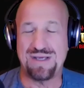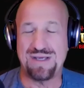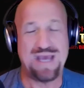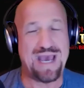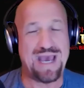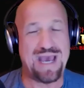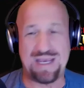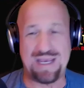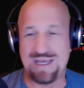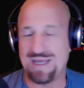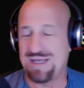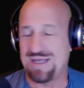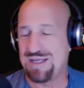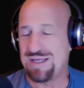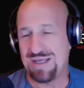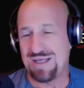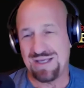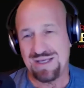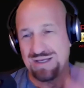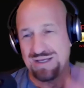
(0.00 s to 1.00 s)
Hey,
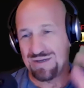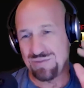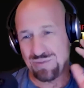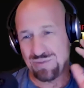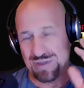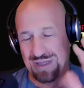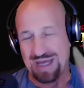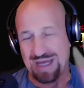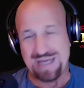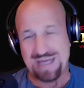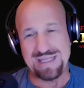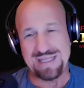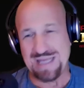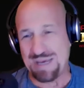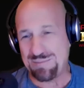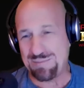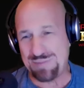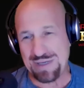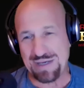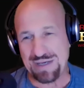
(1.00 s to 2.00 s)
we're letting
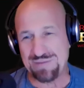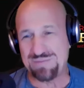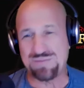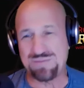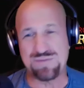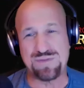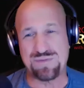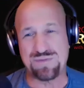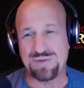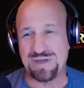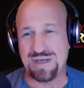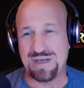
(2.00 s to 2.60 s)
them be a third